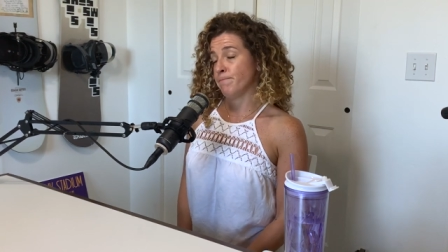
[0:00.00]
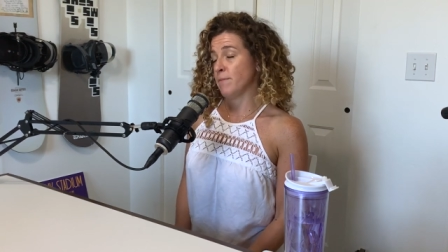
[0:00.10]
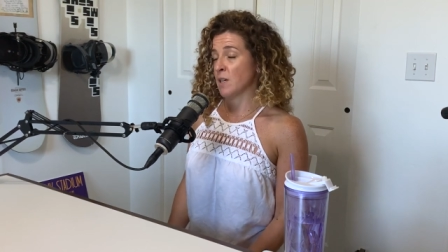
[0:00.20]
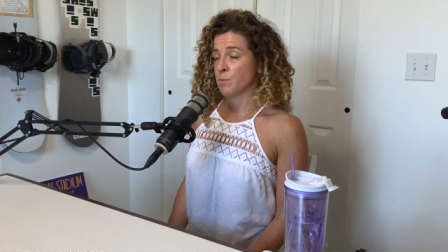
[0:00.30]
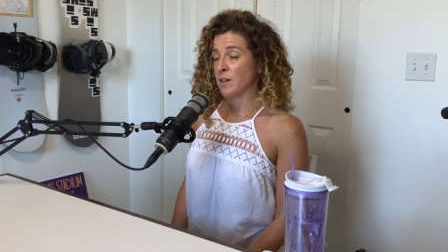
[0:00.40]

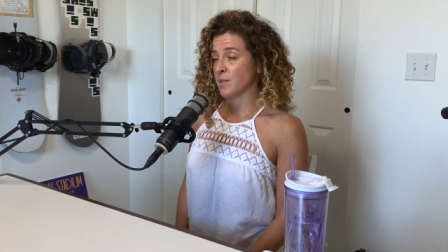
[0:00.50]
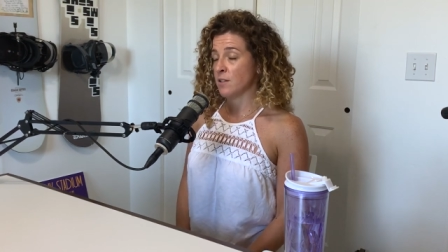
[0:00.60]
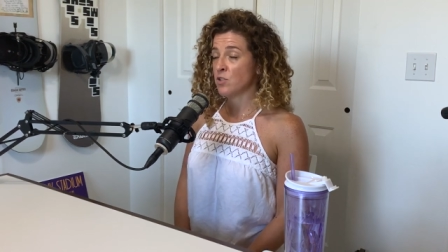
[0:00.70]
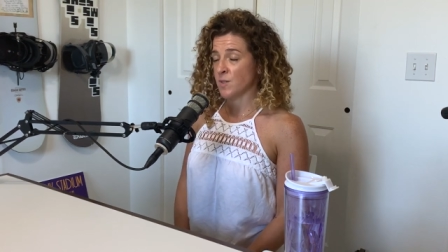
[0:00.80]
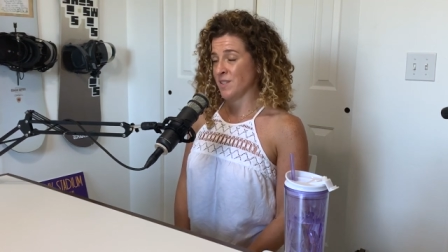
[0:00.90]
express
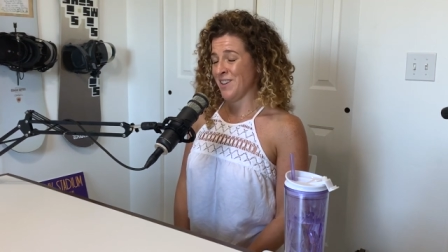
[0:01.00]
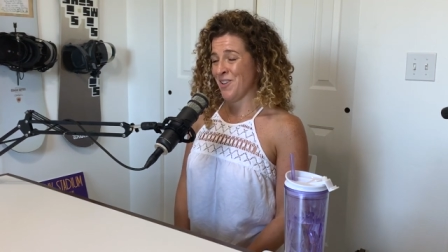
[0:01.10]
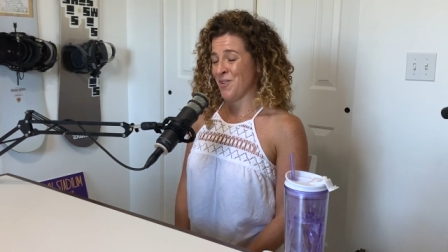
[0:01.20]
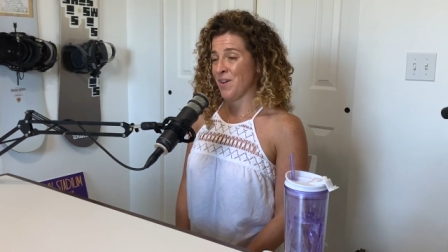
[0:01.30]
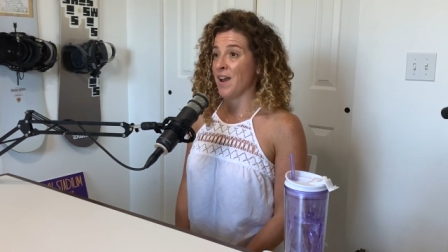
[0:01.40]
interest in you?
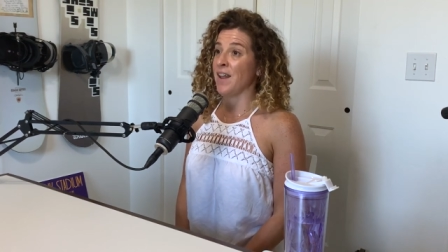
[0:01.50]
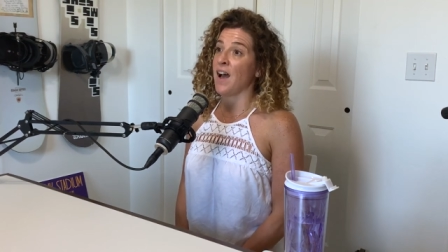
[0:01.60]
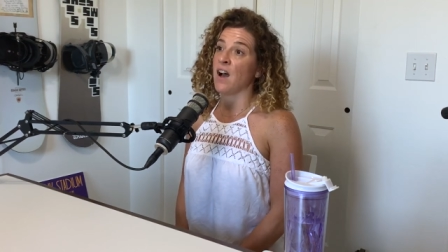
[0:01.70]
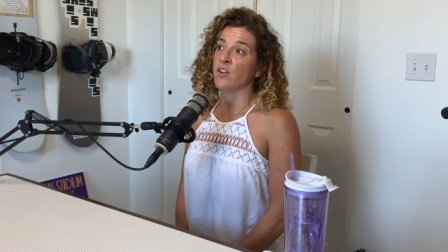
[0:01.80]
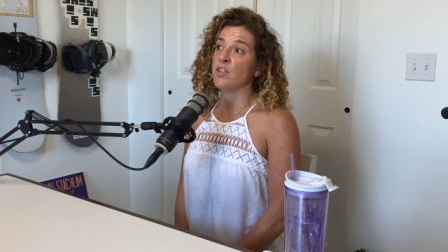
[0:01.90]
Mm-hmm. And
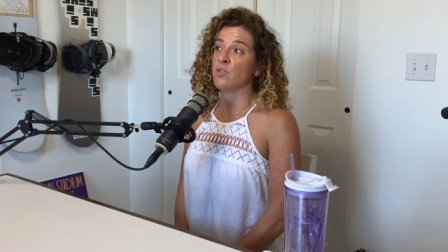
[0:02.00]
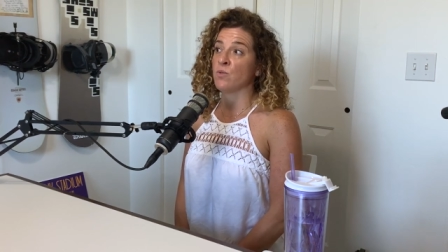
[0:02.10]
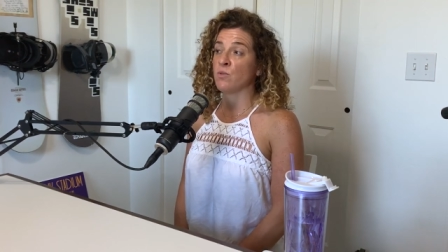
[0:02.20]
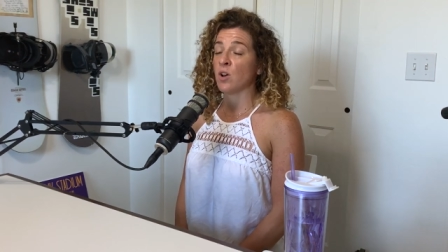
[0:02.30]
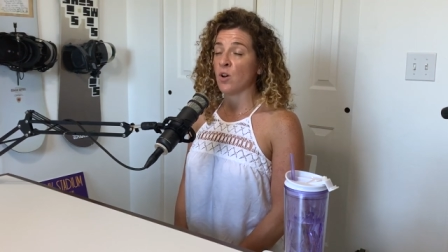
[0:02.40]
how do you
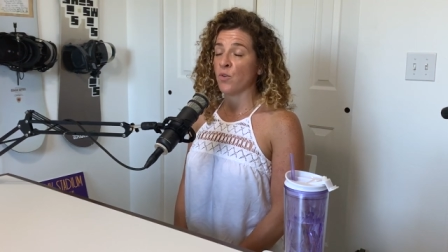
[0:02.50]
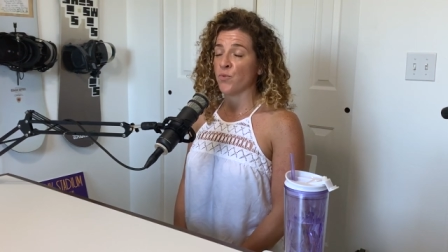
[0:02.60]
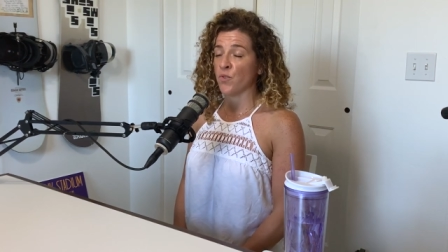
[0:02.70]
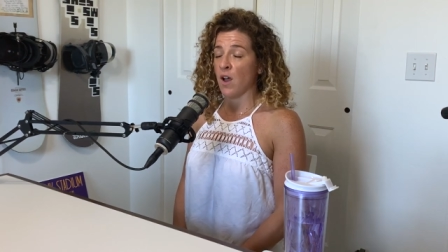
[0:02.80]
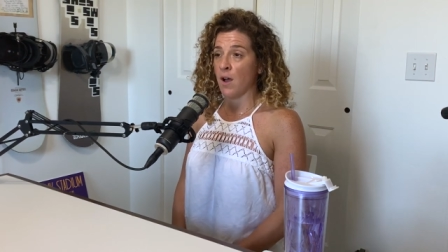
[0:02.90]
go
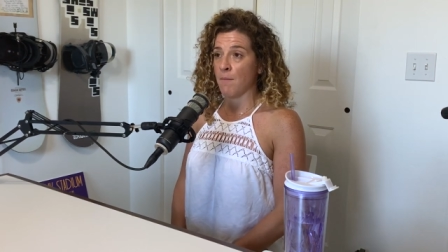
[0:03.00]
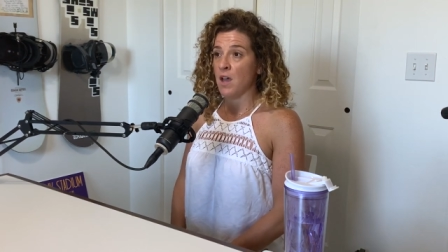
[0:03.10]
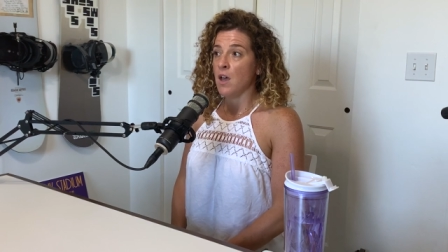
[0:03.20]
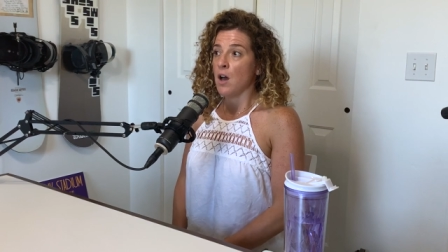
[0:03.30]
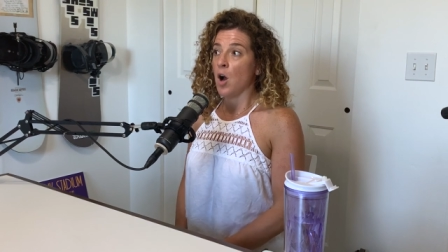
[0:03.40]
from,
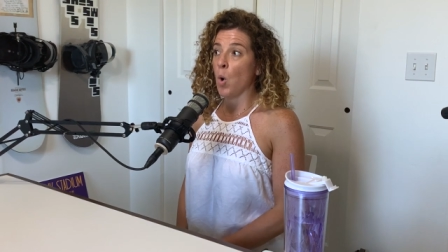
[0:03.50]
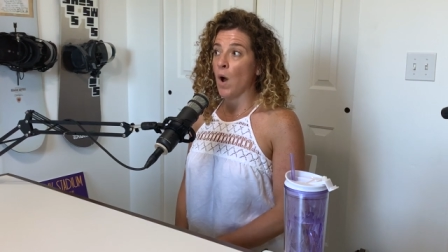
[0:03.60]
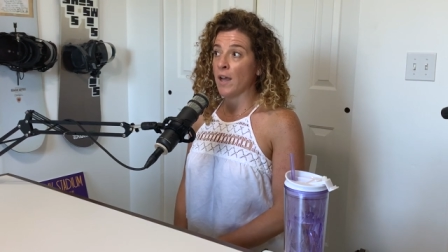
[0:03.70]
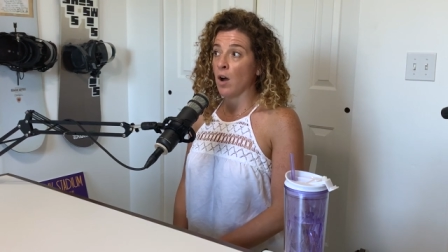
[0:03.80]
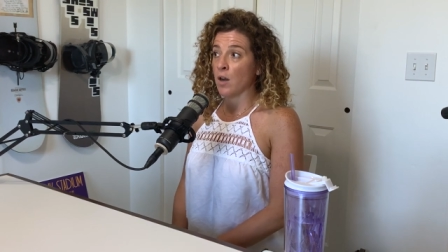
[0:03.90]
oh,
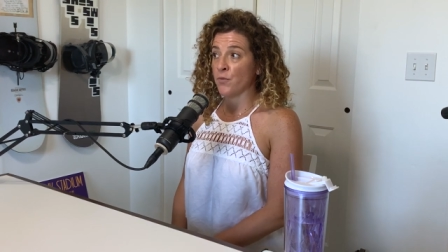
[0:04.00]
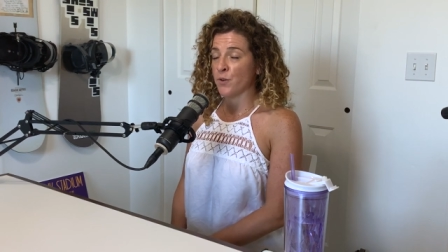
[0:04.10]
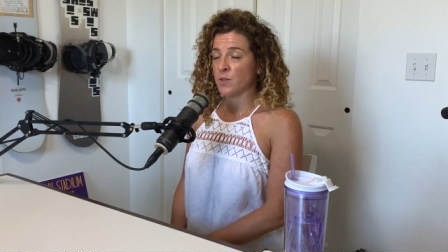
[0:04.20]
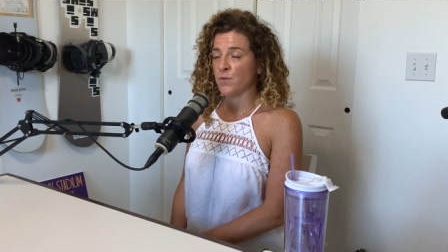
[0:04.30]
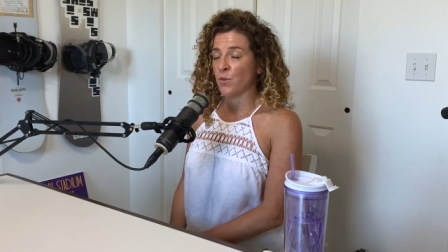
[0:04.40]
I got a
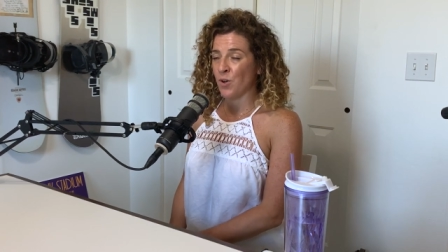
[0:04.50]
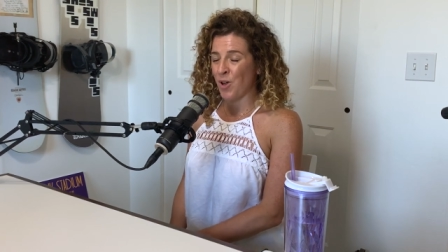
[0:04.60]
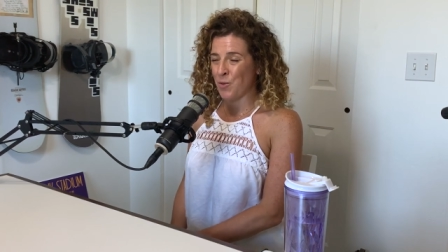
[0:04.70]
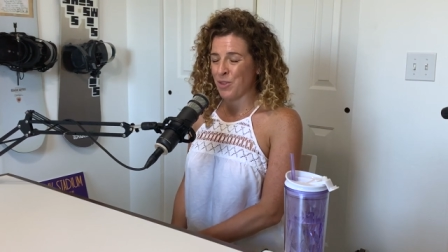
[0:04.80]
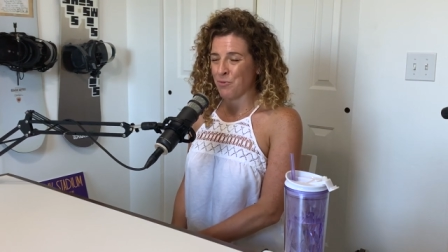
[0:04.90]
first phone
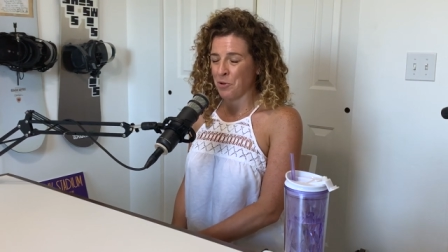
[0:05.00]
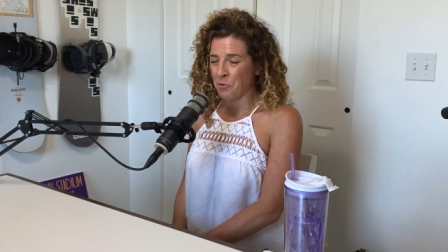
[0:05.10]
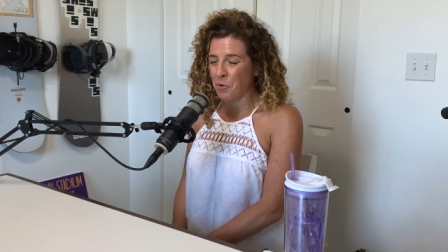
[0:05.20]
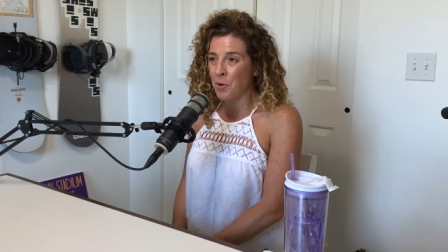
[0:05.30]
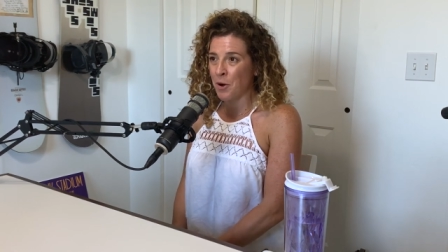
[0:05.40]
call with a
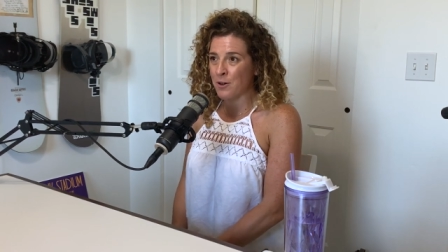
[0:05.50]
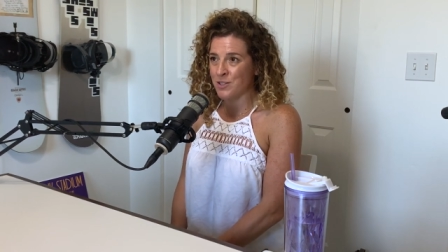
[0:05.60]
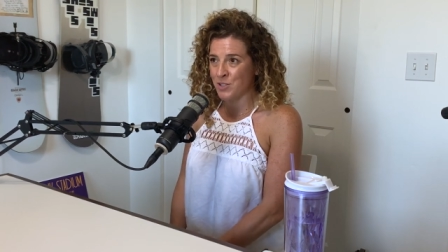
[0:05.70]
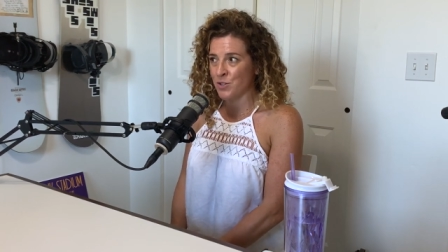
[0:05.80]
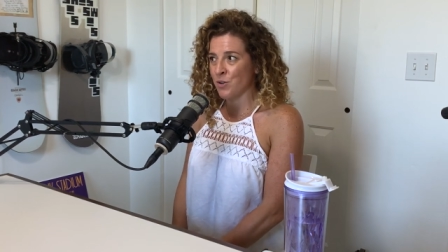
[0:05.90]
recruiter
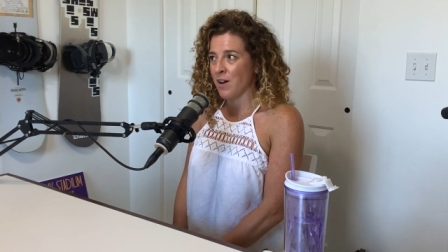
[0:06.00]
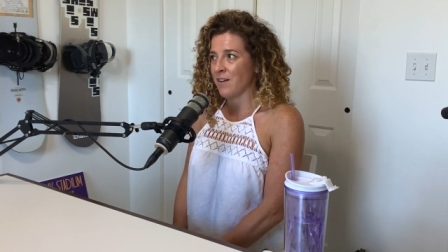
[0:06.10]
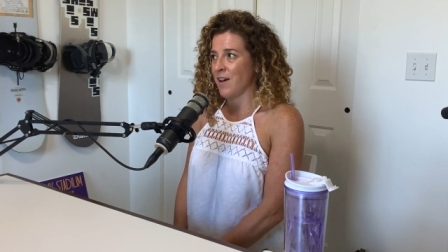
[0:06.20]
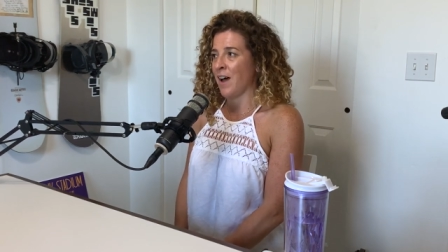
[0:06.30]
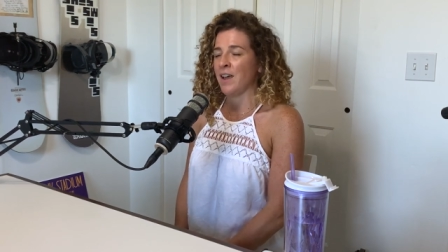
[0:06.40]
to,
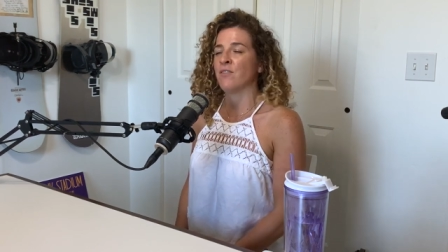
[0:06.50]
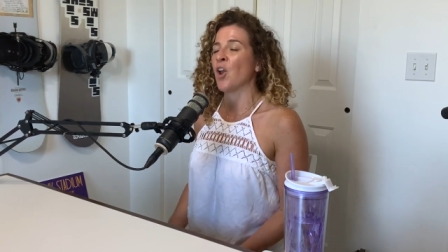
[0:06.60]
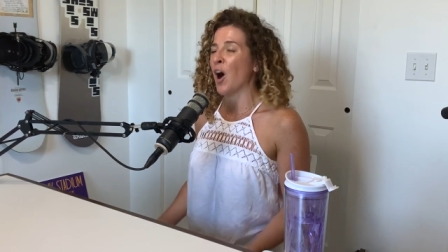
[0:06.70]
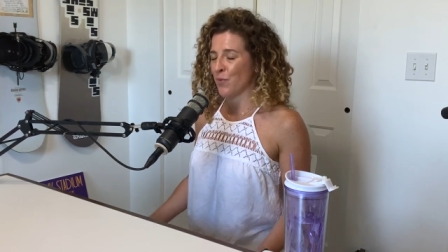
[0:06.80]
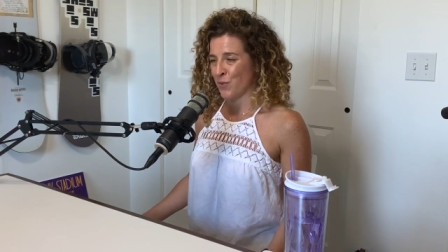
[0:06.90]
I have an
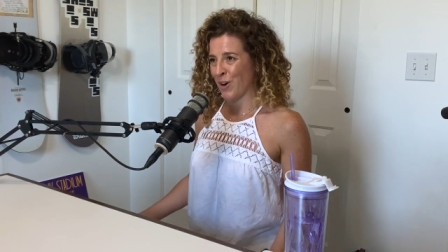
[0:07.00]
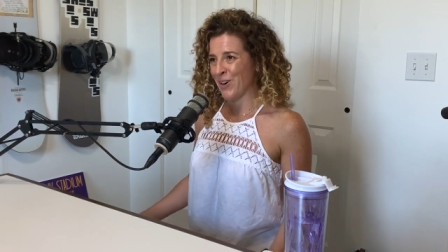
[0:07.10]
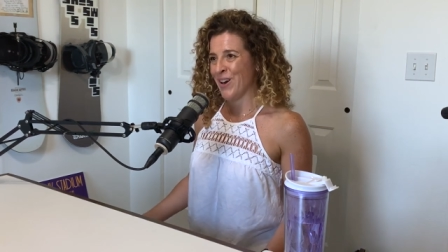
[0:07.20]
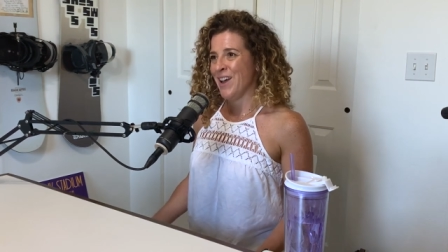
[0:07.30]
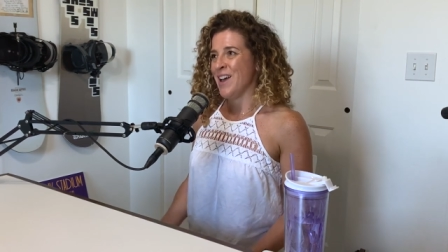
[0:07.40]
offer?
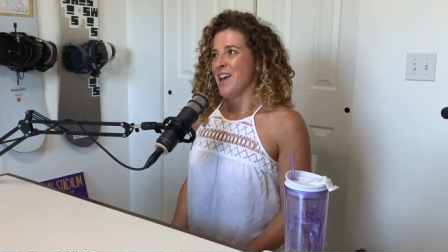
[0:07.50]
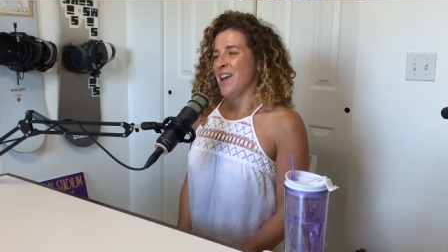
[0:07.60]
Mm-hmm.